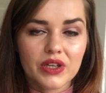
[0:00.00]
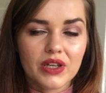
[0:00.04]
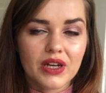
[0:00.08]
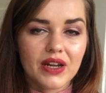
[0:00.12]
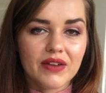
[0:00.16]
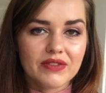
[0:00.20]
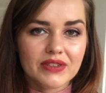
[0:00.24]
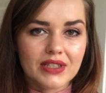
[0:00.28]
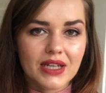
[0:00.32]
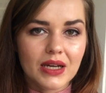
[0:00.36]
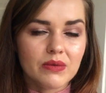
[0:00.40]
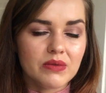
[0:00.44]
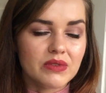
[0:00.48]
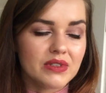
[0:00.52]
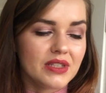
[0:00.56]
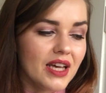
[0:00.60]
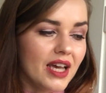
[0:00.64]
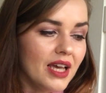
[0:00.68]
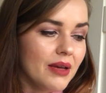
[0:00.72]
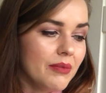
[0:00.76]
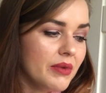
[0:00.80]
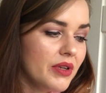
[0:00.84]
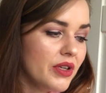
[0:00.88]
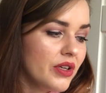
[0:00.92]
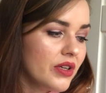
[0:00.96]
You're going to have
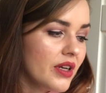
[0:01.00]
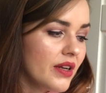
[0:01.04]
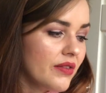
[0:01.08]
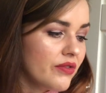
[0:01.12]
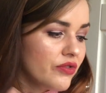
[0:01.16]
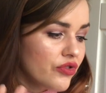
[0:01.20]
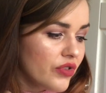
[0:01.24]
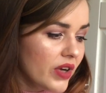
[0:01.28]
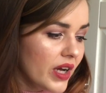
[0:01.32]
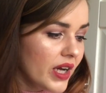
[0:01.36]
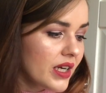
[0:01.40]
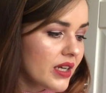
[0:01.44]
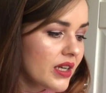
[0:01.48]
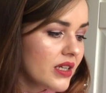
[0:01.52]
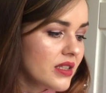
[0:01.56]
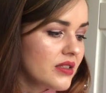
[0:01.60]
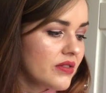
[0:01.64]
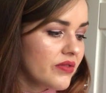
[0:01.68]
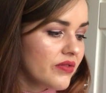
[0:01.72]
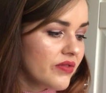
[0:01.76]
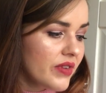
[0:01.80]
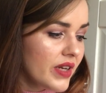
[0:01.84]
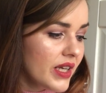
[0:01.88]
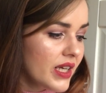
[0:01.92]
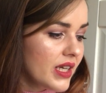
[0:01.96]
downtime and you're going to have dryness
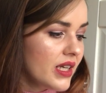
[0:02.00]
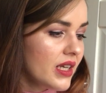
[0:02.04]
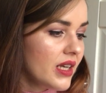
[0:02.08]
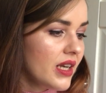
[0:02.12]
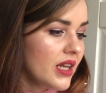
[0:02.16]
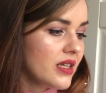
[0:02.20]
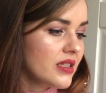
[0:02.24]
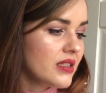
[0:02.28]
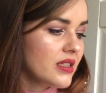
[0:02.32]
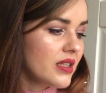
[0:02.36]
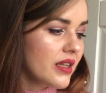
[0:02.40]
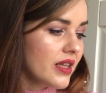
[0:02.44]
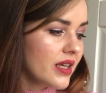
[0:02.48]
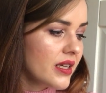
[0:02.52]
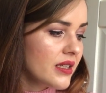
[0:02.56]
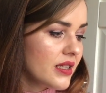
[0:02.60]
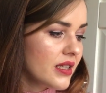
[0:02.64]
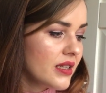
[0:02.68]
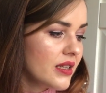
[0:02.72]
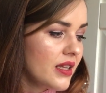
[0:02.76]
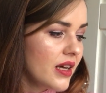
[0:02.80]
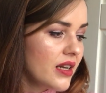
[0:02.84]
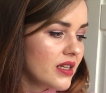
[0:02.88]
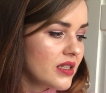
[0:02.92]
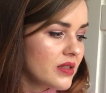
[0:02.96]
and flakiness and things
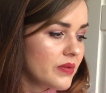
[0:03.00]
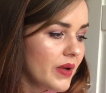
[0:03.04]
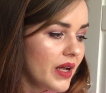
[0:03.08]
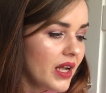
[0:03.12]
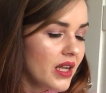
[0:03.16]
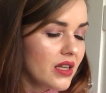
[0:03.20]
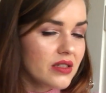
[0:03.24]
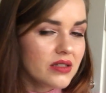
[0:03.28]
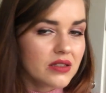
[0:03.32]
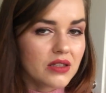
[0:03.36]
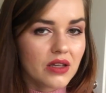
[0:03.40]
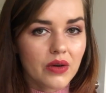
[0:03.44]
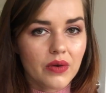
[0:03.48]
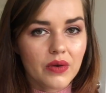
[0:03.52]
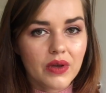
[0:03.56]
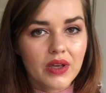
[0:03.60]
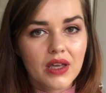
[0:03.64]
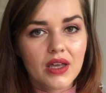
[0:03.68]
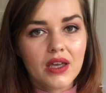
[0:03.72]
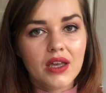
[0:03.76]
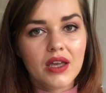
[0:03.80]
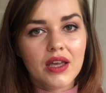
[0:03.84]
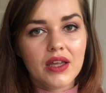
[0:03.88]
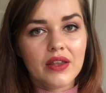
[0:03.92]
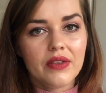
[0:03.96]
like that as well. So,
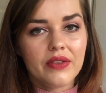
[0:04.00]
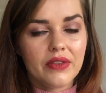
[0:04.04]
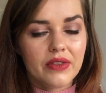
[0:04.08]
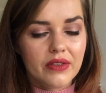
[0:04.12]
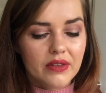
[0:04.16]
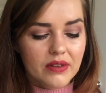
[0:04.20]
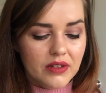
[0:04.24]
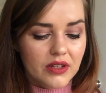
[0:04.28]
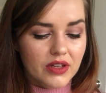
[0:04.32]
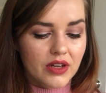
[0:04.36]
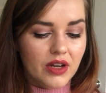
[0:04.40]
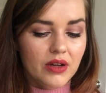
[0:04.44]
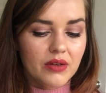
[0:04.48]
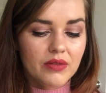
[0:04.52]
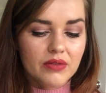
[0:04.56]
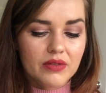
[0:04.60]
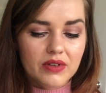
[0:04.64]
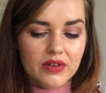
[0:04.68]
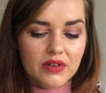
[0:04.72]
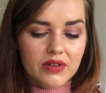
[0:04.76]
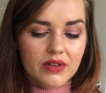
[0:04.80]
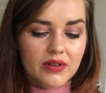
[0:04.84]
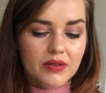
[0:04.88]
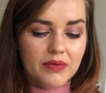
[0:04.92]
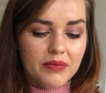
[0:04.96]
you know,
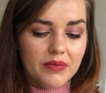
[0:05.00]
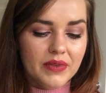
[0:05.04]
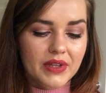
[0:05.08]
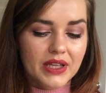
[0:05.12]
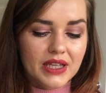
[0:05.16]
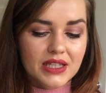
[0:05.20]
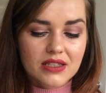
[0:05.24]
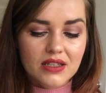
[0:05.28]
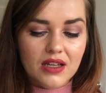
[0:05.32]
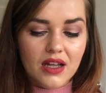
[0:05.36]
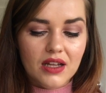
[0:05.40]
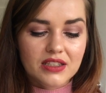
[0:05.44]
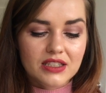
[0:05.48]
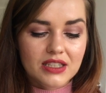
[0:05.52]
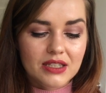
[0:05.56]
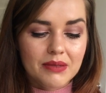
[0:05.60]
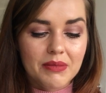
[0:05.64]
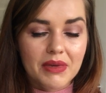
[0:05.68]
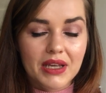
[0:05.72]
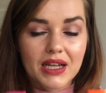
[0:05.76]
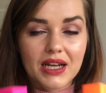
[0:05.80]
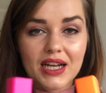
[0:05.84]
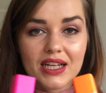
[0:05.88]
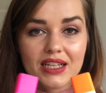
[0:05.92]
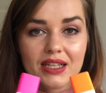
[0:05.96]
these are to
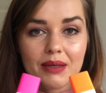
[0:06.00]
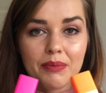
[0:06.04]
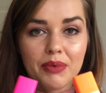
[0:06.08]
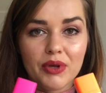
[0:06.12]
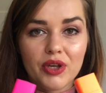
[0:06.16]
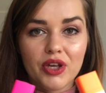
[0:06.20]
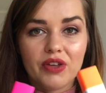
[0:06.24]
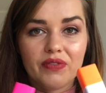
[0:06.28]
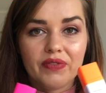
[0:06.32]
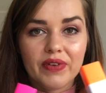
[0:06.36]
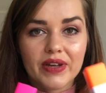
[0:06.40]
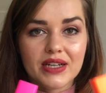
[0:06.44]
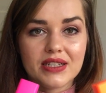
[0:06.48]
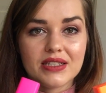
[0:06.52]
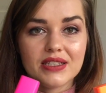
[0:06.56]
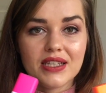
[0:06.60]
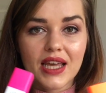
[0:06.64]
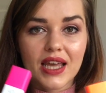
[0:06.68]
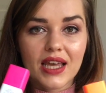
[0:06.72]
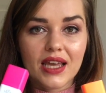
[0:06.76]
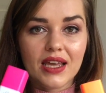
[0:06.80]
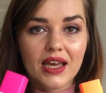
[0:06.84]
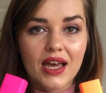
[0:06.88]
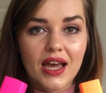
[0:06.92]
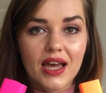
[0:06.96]
me like a perfect
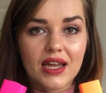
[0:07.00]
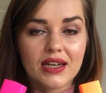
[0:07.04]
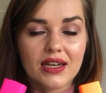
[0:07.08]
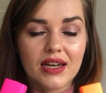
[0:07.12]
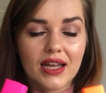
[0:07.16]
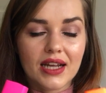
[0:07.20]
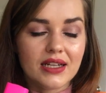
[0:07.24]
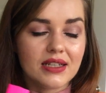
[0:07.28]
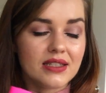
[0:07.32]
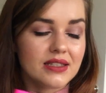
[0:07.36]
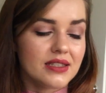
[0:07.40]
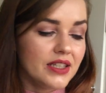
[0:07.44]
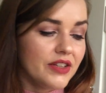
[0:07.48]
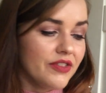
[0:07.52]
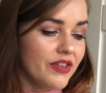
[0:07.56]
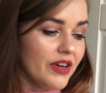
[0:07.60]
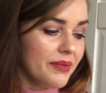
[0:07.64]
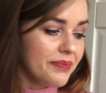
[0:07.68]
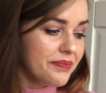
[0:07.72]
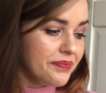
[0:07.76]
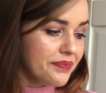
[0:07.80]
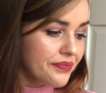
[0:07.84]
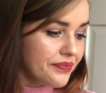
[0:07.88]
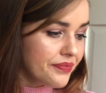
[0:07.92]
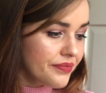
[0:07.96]
day and night
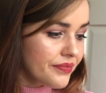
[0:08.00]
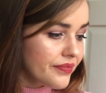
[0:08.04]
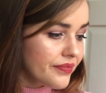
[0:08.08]
serum.